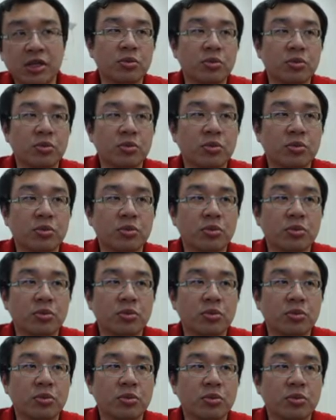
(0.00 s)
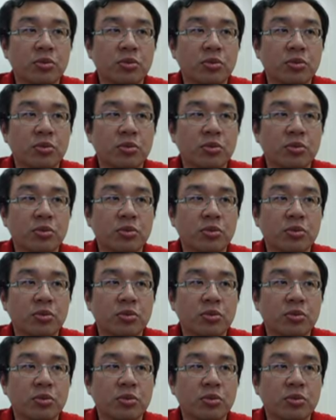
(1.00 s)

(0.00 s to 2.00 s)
or exchange with the bishop,